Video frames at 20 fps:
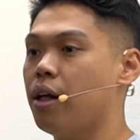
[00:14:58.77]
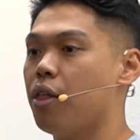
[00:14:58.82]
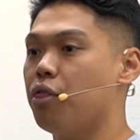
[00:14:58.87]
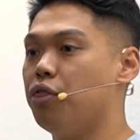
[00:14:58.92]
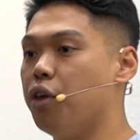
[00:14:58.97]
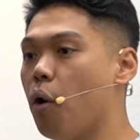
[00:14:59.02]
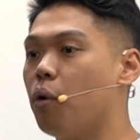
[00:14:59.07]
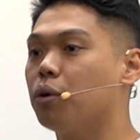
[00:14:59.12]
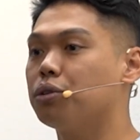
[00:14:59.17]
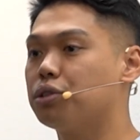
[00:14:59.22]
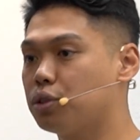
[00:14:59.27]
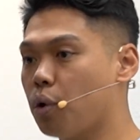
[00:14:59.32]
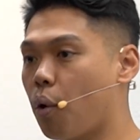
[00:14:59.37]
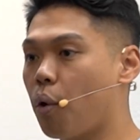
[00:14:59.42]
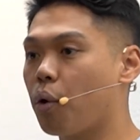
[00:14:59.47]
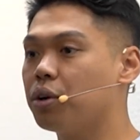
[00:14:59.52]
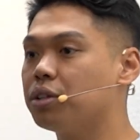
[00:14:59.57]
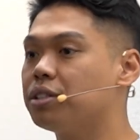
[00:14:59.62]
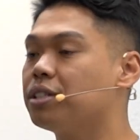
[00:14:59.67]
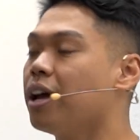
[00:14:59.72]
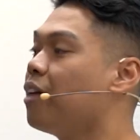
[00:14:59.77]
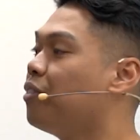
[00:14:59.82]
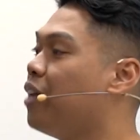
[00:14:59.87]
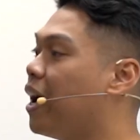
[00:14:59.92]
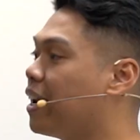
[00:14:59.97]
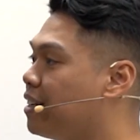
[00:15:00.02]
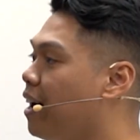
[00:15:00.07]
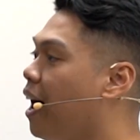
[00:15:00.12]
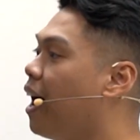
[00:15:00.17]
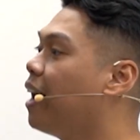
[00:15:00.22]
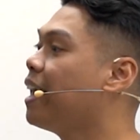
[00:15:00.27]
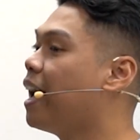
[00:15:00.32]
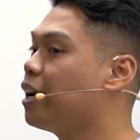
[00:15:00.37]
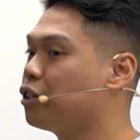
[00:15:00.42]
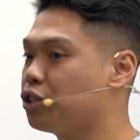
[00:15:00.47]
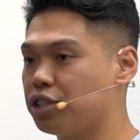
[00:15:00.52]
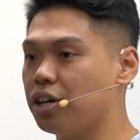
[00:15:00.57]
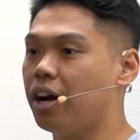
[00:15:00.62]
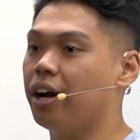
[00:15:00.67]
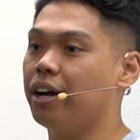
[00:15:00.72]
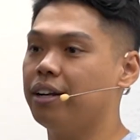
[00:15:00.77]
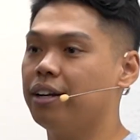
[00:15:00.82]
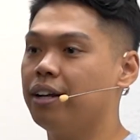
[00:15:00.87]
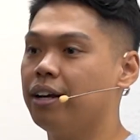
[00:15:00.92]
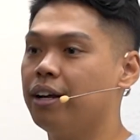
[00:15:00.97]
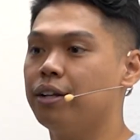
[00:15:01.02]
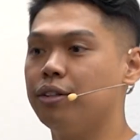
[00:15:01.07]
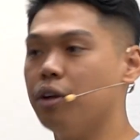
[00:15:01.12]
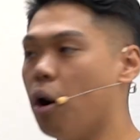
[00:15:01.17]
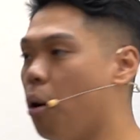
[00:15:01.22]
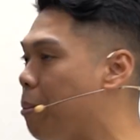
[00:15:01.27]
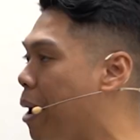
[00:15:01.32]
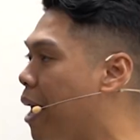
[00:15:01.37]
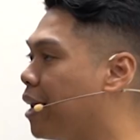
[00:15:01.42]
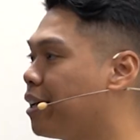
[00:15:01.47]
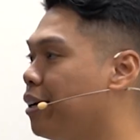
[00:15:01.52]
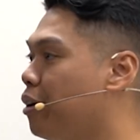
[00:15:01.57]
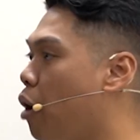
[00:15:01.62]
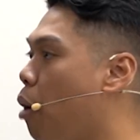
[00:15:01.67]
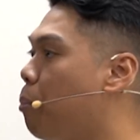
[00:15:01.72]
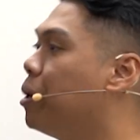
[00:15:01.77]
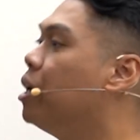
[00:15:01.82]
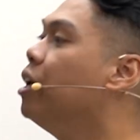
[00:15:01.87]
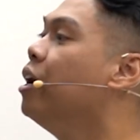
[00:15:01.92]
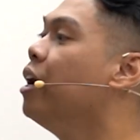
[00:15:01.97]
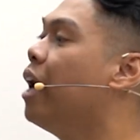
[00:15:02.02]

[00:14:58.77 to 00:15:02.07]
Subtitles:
Those doors that God has shut, no man can open.